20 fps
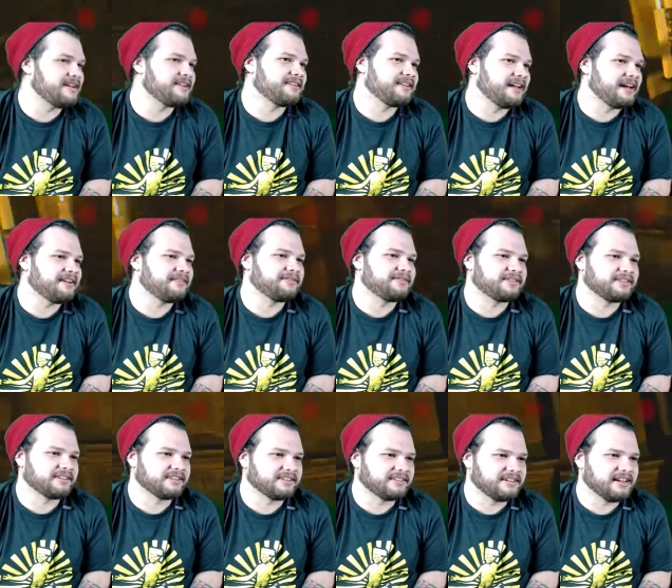not
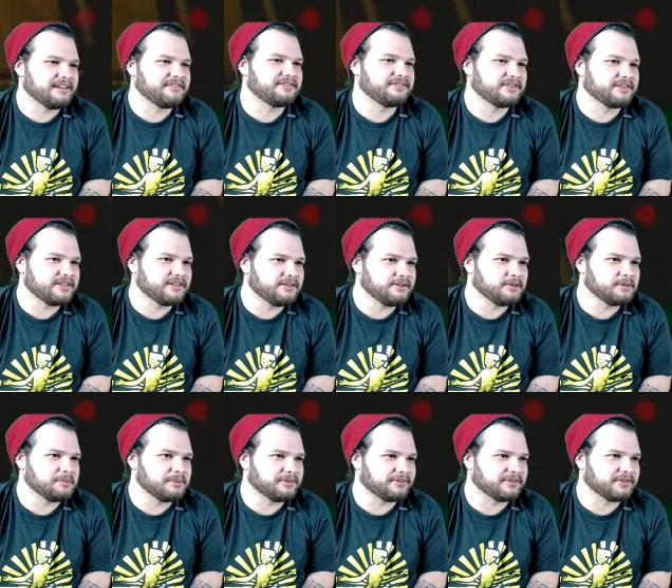for not for you,
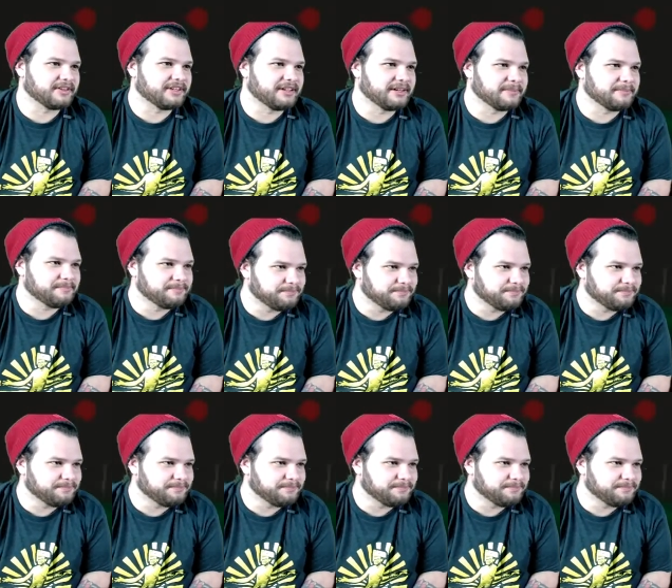but for him.